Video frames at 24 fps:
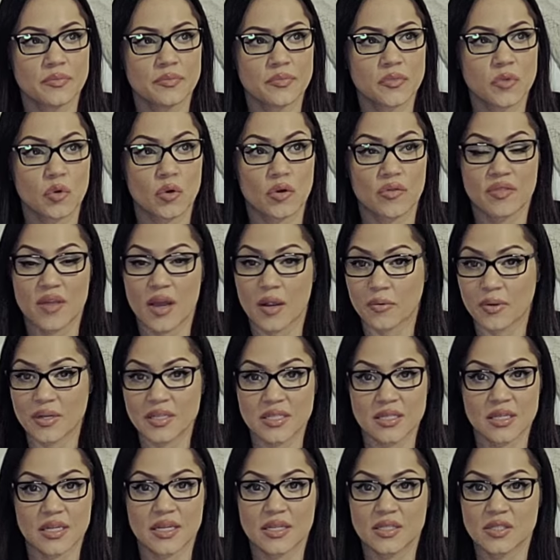or if that
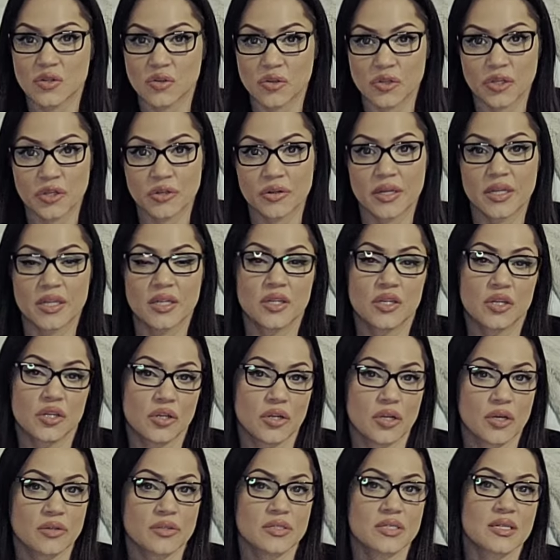resonates on your end and you
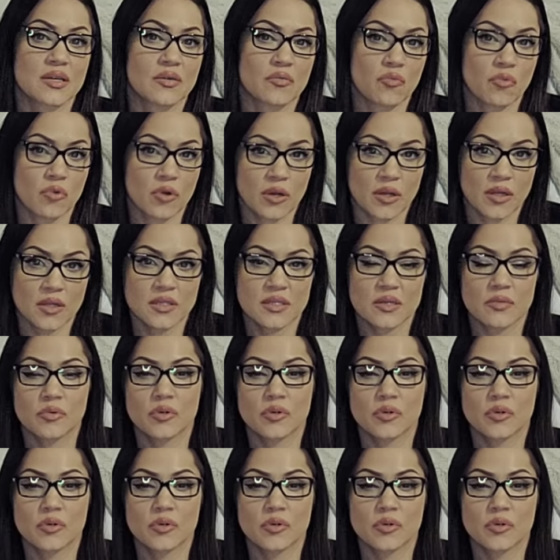know someone